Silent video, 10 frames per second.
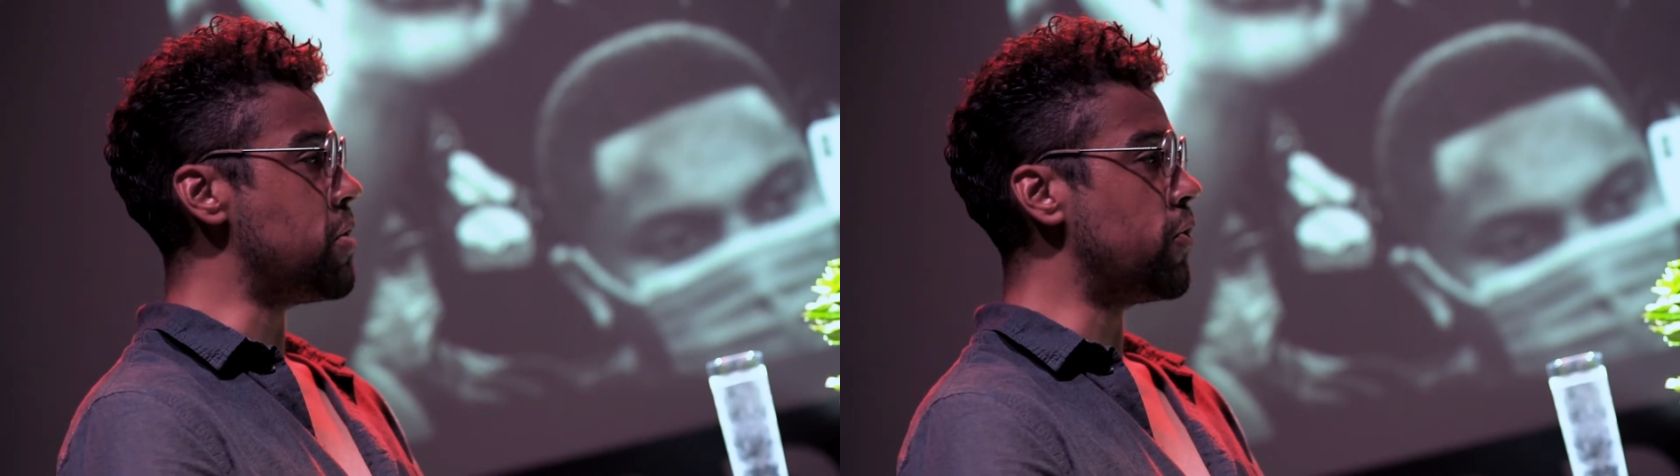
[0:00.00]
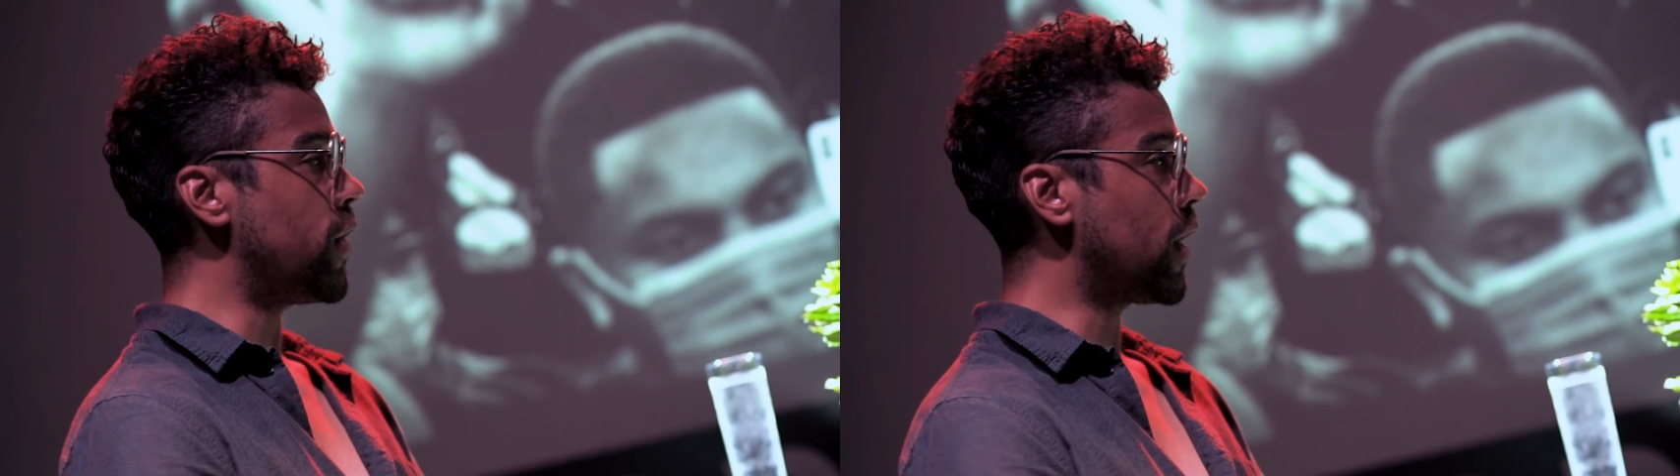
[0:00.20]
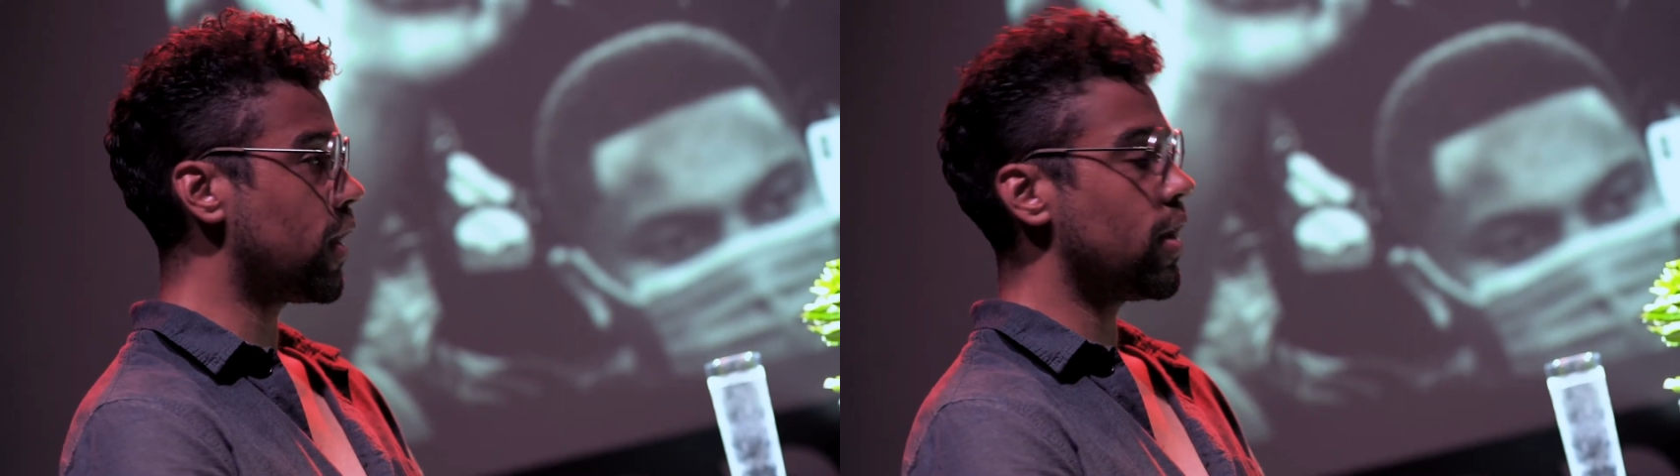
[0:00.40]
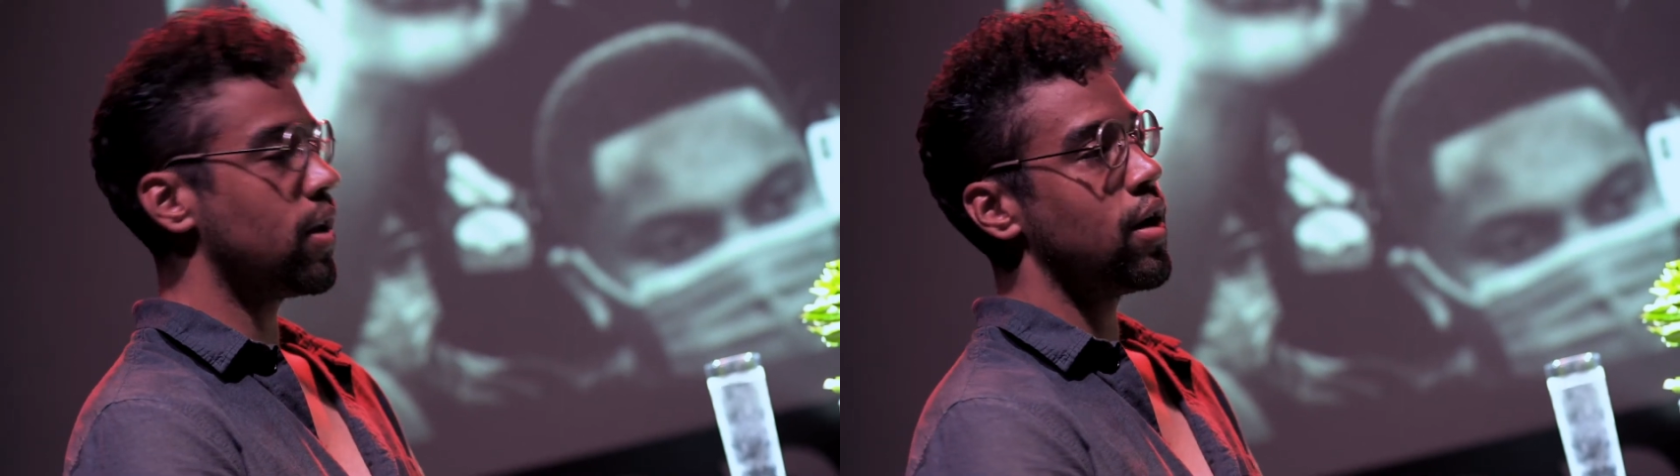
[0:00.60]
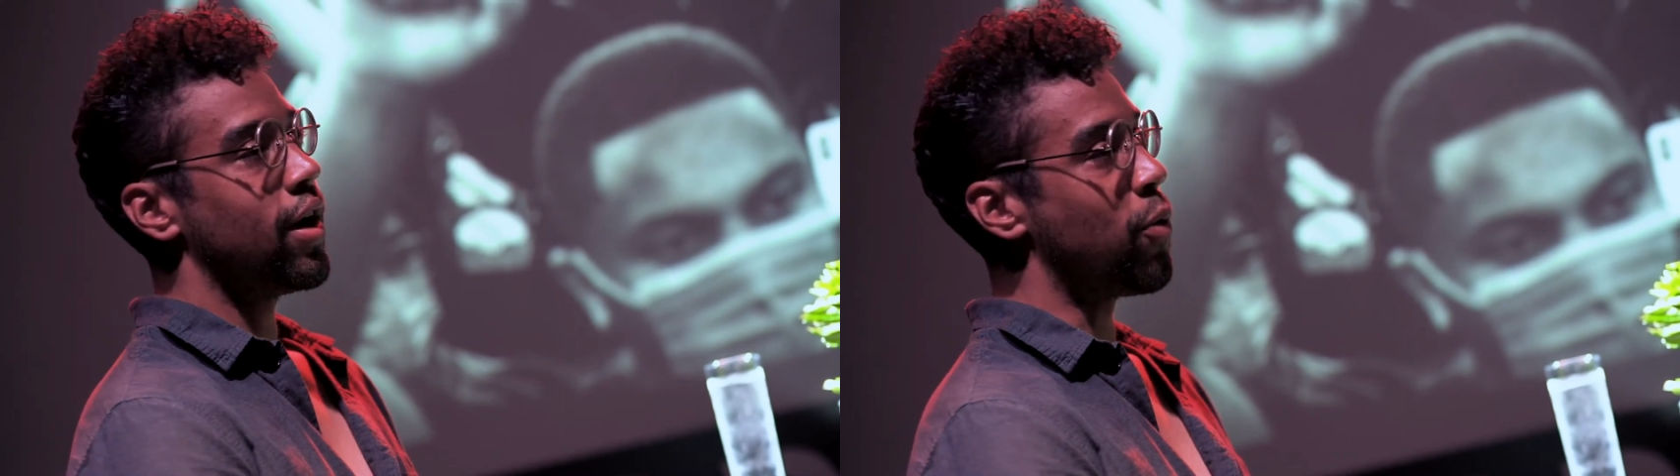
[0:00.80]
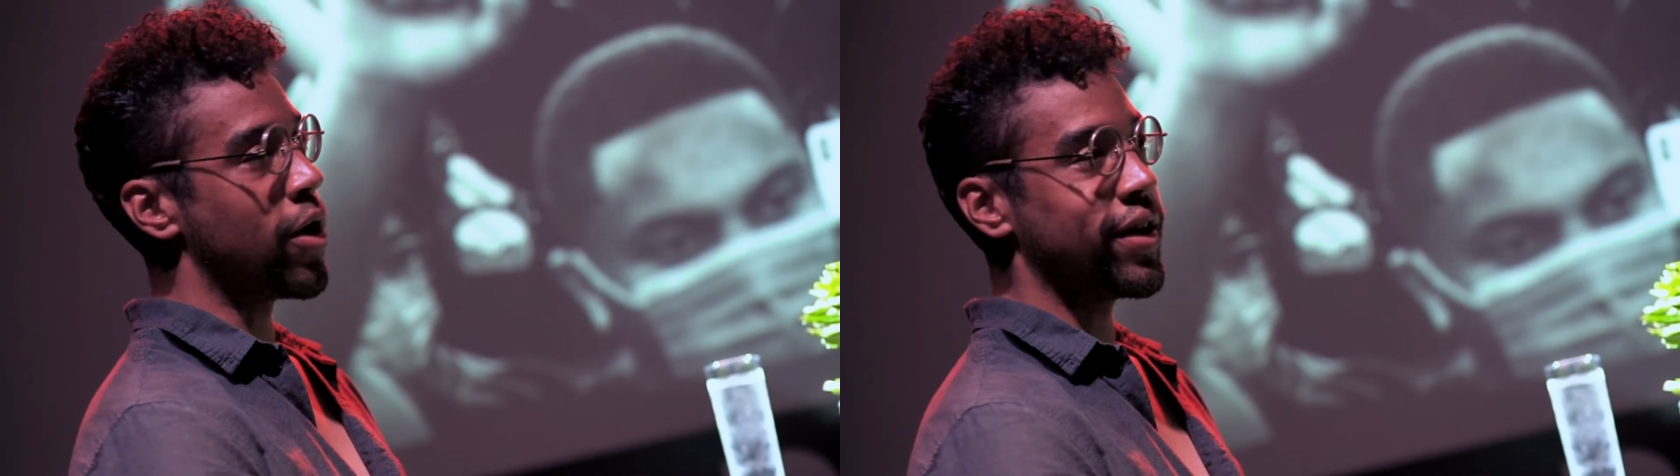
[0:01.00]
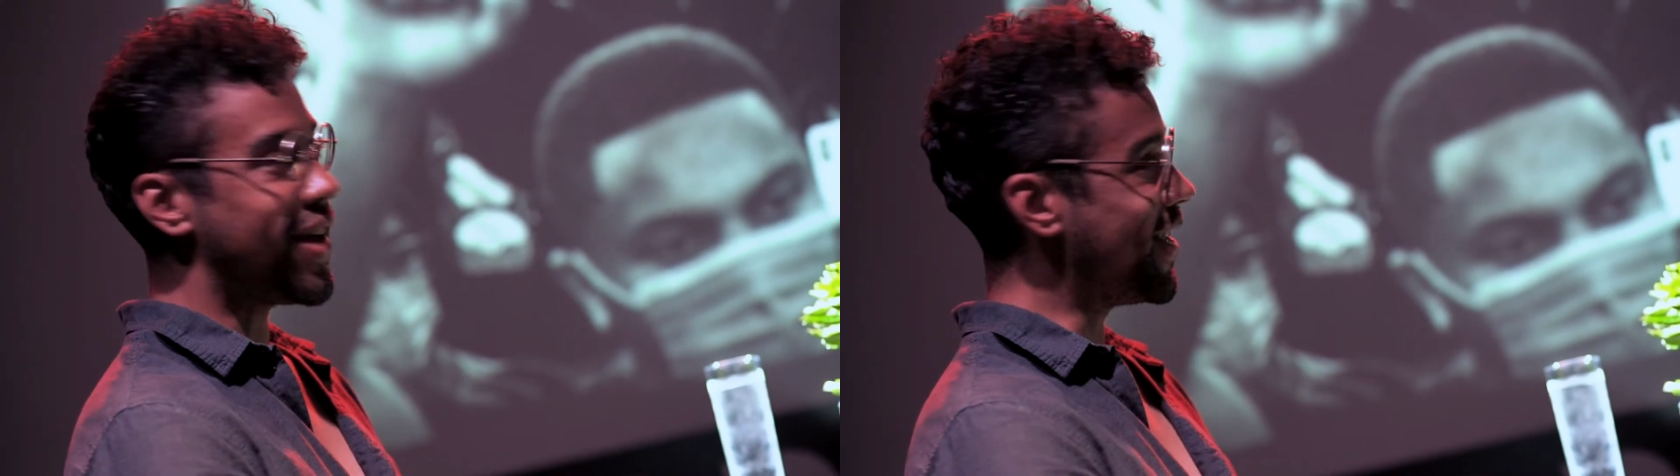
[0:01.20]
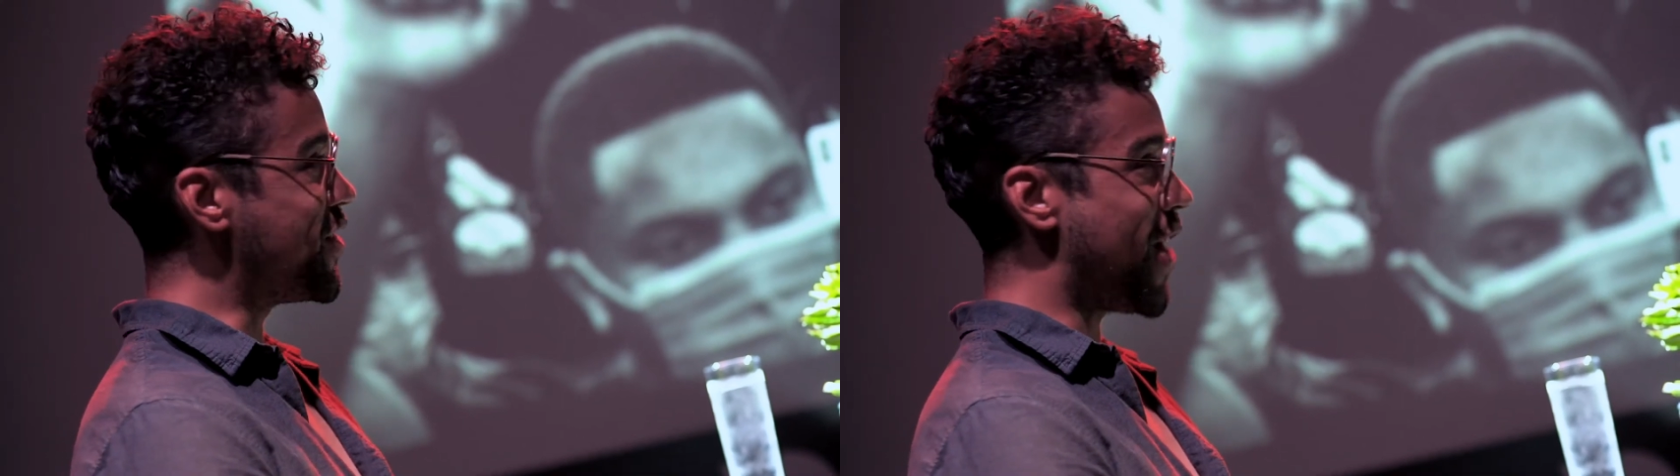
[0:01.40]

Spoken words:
music, working dead-end